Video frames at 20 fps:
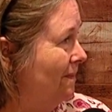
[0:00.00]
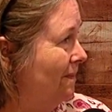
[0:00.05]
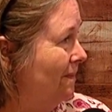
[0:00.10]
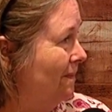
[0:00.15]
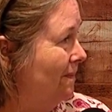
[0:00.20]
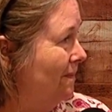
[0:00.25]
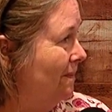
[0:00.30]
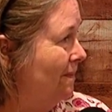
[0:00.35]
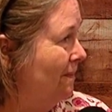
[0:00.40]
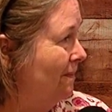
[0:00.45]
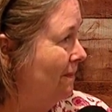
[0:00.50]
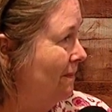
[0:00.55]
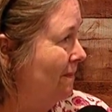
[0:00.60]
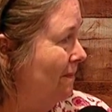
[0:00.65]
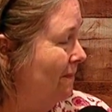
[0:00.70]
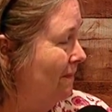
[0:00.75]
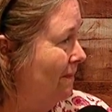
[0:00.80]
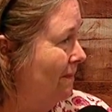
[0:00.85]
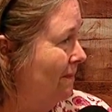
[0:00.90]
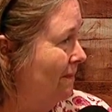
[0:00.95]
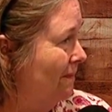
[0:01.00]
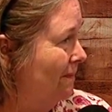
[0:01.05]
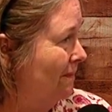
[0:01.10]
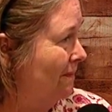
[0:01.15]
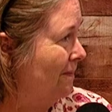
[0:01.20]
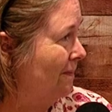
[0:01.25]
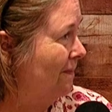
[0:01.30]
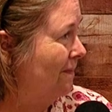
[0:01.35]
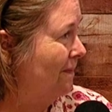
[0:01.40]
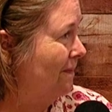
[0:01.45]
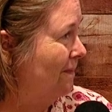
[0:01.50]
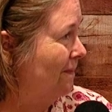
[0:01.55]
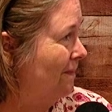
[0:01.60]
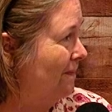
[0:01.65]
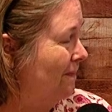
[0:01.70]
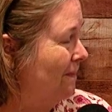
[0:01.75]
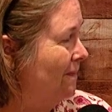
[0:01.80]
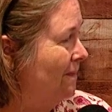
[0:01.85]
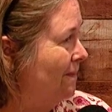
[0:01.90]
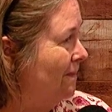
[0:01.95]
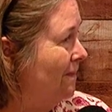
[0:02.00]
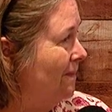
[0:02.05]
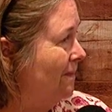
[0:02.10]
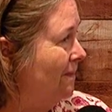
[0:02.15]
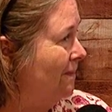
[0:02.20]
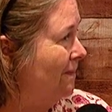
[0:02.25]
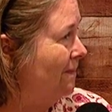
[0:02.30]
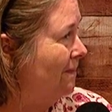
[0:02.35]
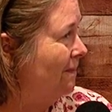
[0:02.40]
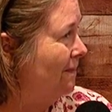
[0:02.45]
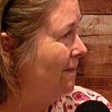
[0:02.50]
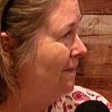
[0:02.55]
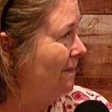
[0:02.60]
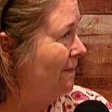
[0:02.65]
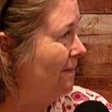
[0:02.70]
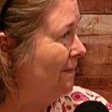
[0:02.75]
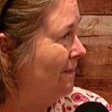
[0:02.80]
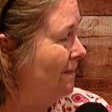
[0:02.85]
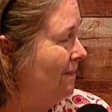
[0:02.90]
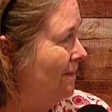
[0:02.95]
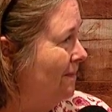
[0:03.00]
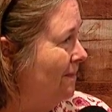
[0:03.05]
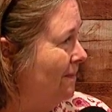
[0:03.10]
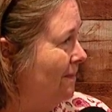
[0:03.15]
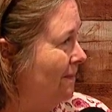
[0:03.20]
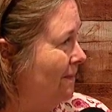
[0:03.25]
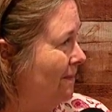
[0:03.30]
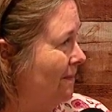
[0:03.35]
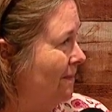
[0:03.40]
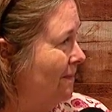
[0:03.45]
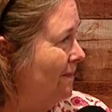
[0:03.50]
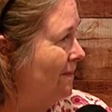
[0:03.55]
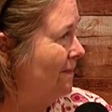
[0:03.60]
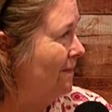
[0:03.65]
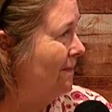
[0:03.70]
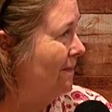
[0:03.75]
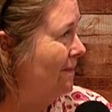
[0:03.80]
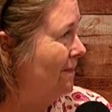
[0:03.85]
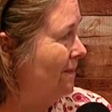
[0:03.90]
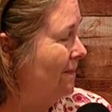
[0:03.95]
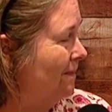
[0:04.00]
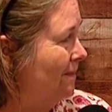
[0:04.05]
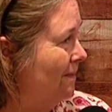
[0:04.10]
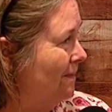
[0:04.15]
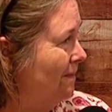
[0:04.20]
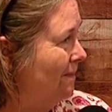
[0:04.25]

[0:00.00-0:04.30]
(silent)